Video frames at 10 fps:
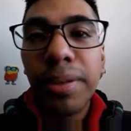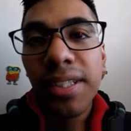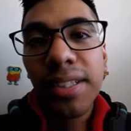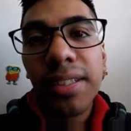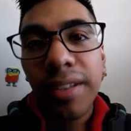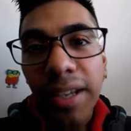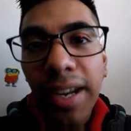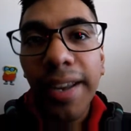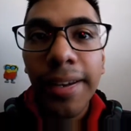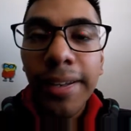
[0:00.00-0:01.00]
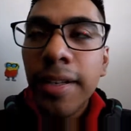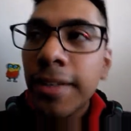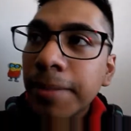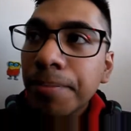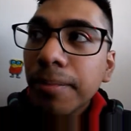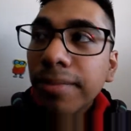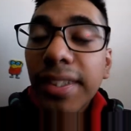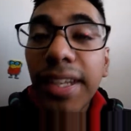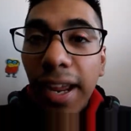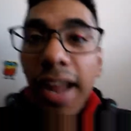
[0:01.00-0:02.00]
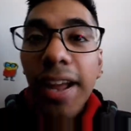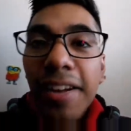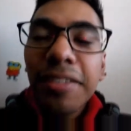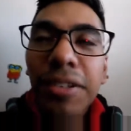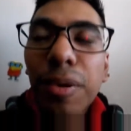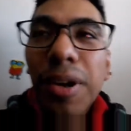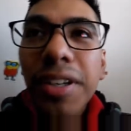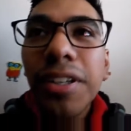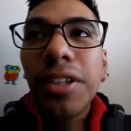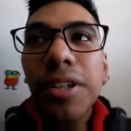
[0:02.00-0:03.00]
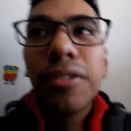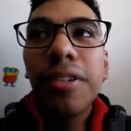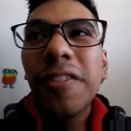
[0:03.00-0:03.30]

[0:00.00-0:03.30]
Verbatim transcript: basically, and yeah, you already know.